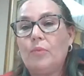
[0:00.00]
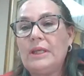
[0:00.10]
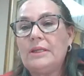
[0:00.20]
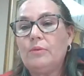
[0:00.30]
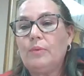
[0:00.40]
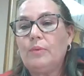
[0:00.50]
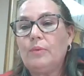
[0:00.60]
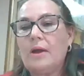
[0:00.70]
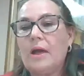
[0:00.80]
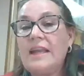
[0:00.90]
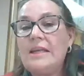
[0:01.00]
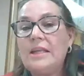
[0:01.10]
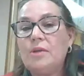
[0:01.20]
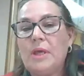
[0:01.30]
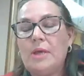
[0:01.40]
we are
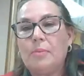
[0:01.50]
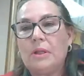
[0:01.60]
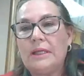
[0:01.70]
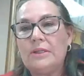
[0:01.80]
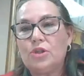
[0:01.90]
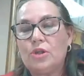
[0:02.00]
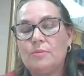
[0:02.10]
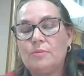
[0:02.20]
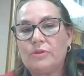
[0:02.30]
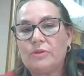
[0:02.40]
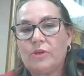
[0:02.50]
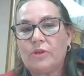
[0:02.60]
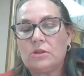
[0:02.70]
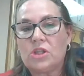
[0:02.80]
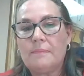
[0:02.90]
offending people in terms of
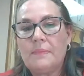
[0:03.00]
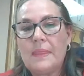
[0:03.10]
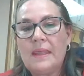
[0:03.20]
culture?